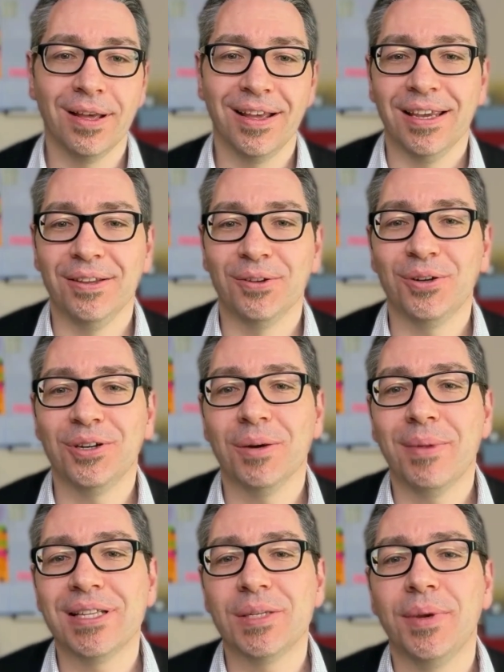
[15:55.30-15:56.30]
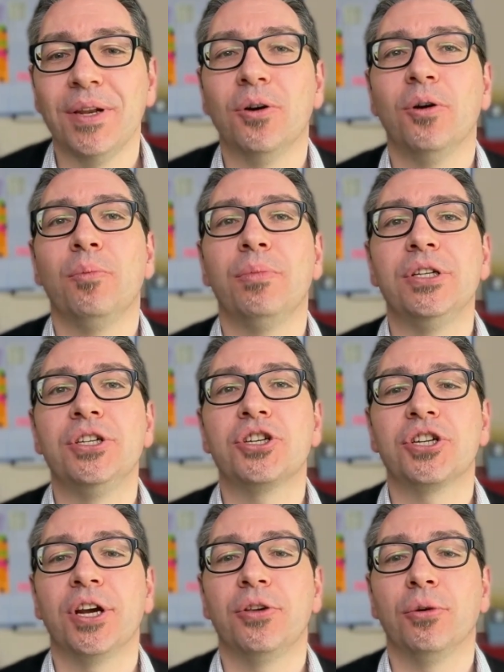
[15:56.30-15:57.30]
In the comments below, please
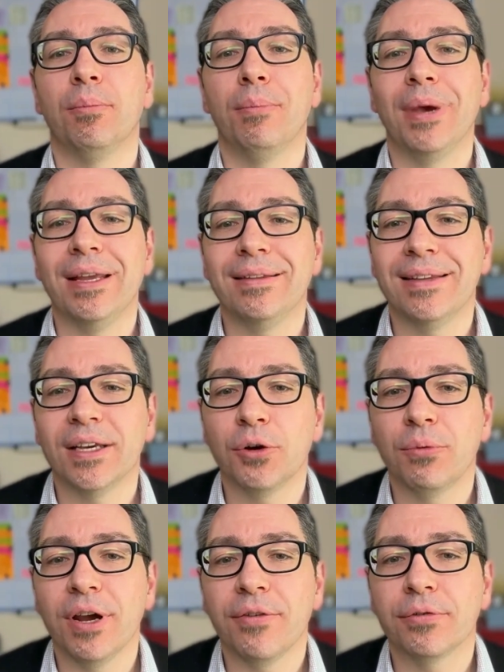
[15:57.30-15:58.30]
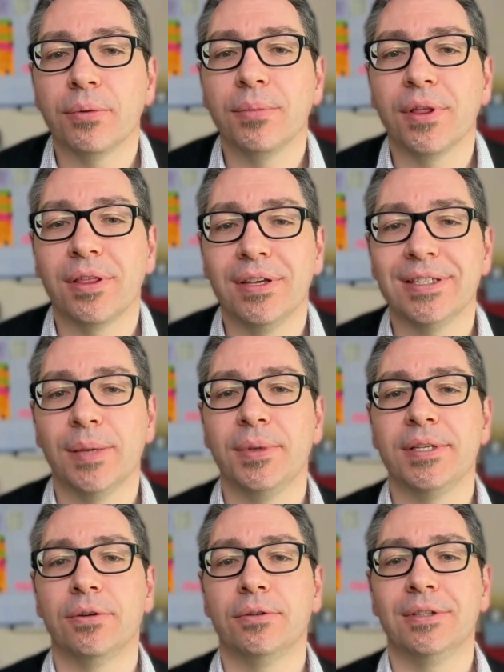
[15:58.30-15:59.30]
share your main takeaway from this
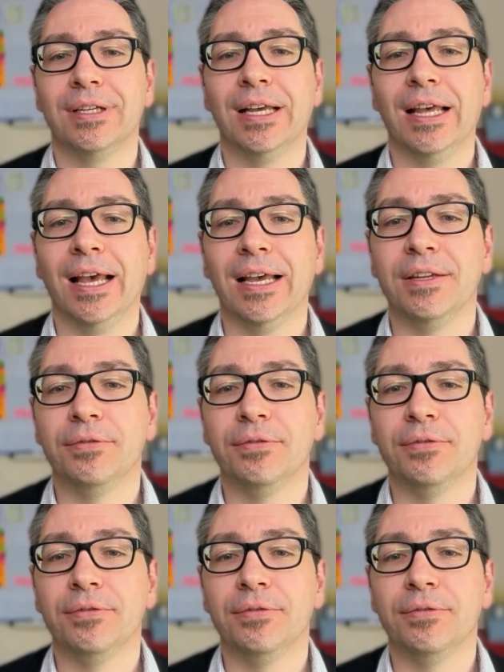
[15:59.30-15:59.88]
episode, and